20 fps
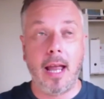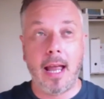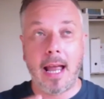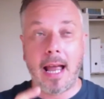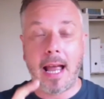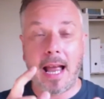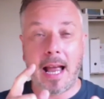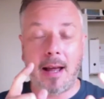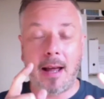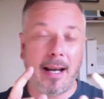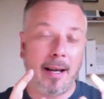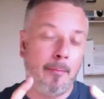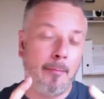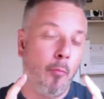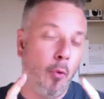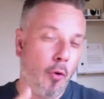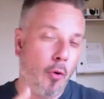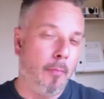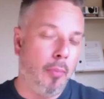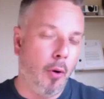and
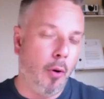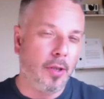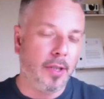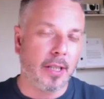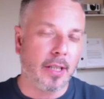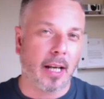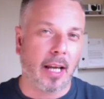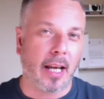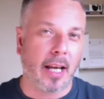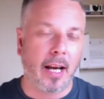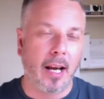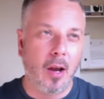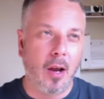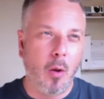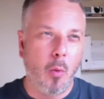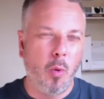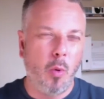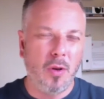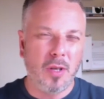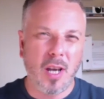more importantly,
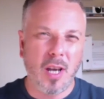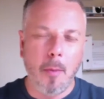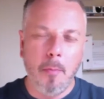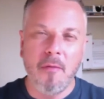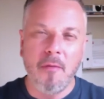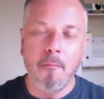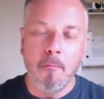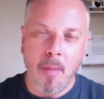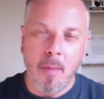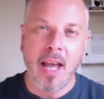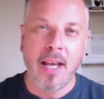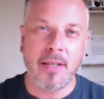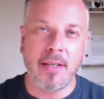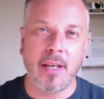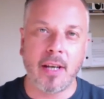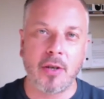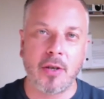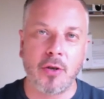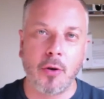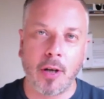what type of
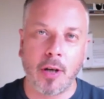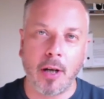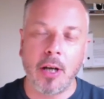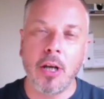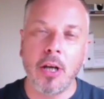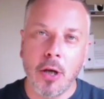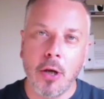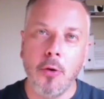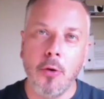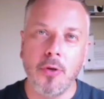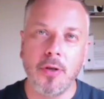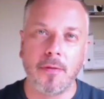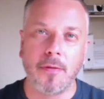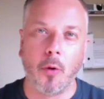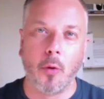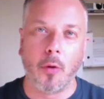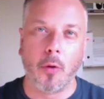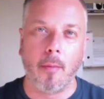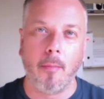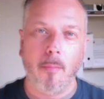message you're going to use
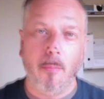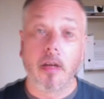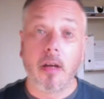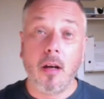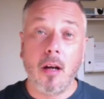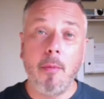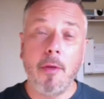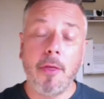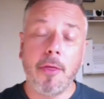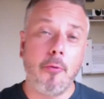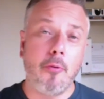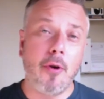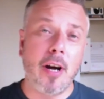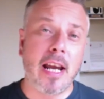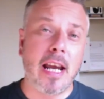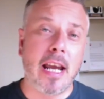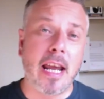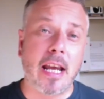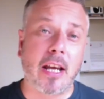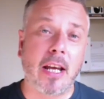for them. Number
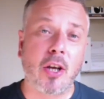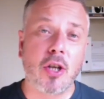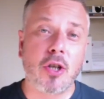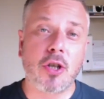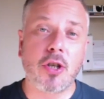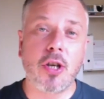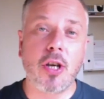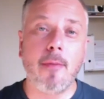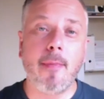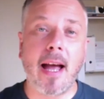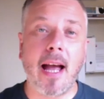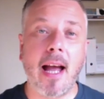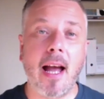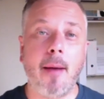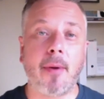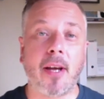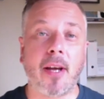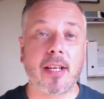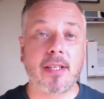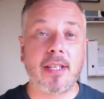three, consumer
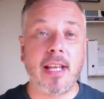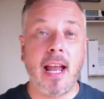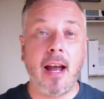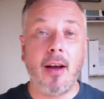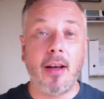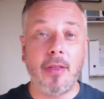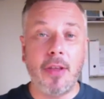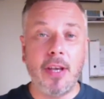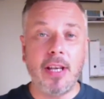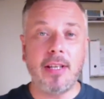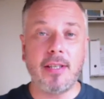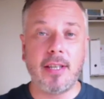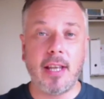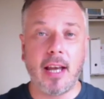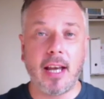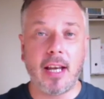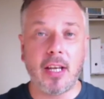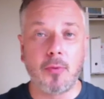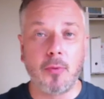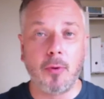habits. Now, at this
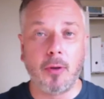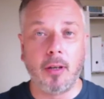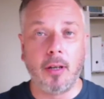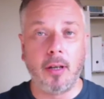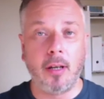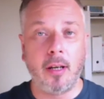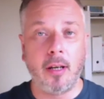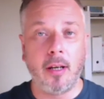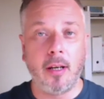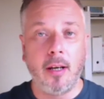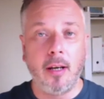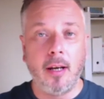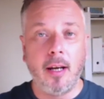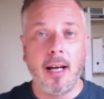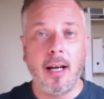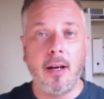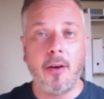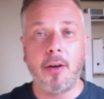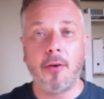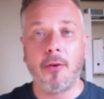stage, we'll learn
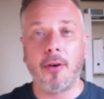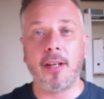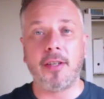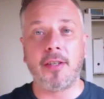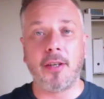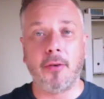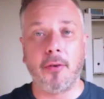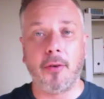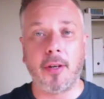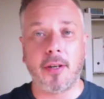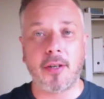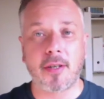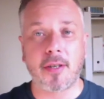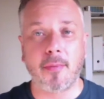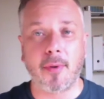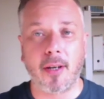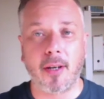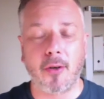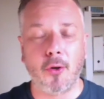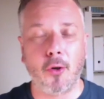how your ideal
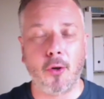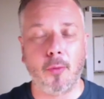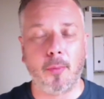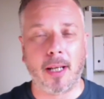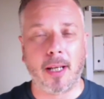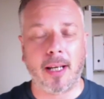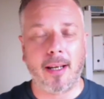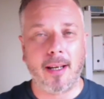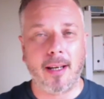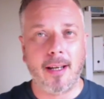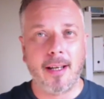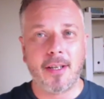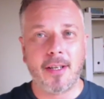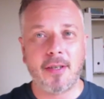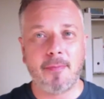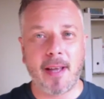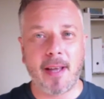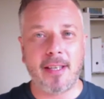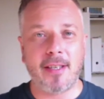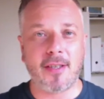customer normally
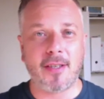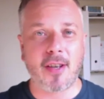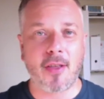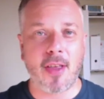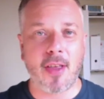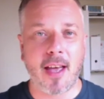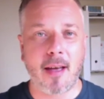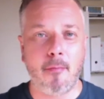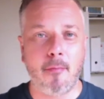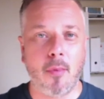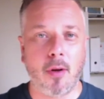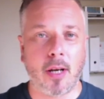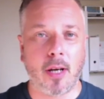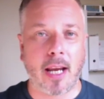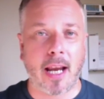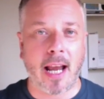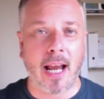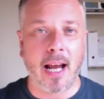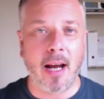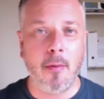spends their money.
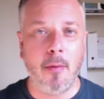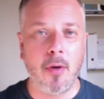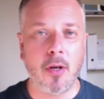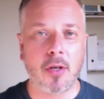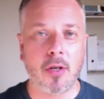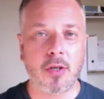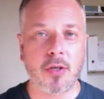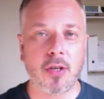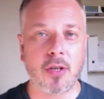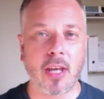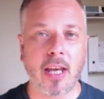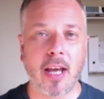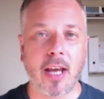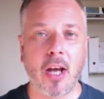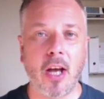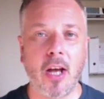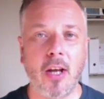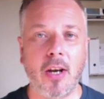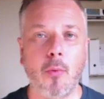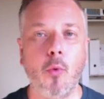How much do they
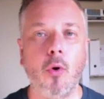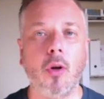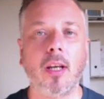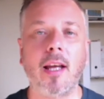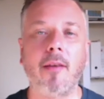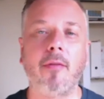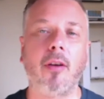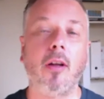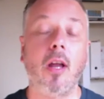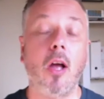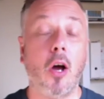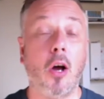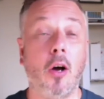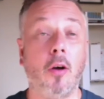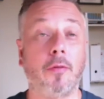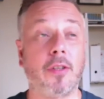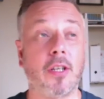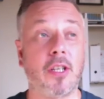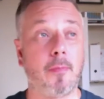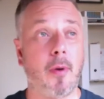earn and what level
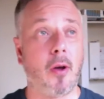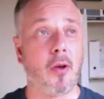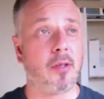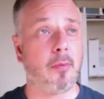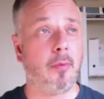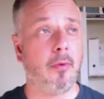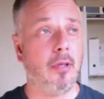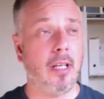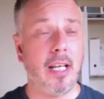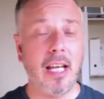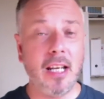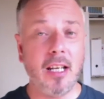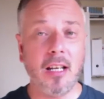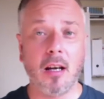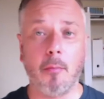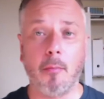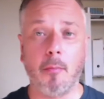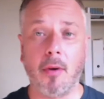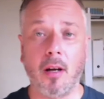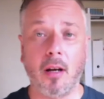of disposable
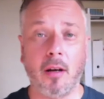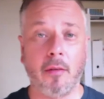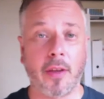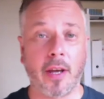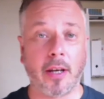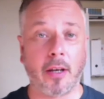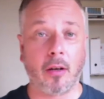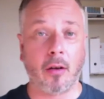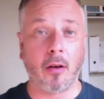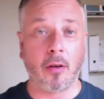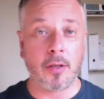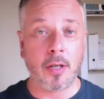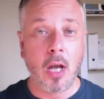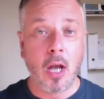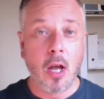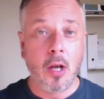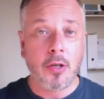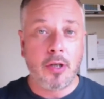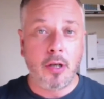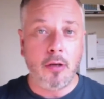income have they got?
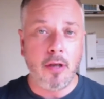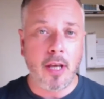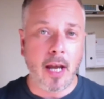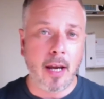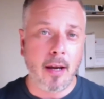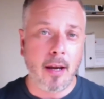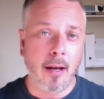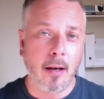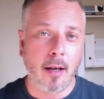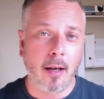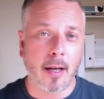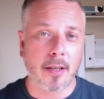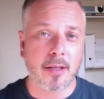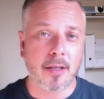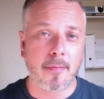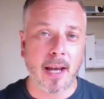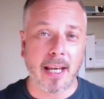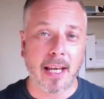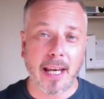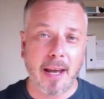Do they like to
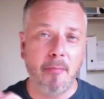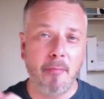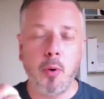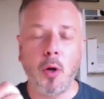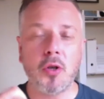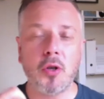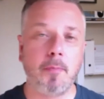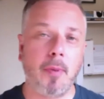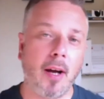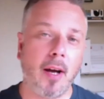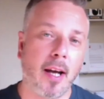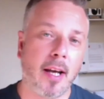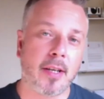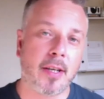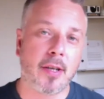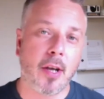make impulse buys,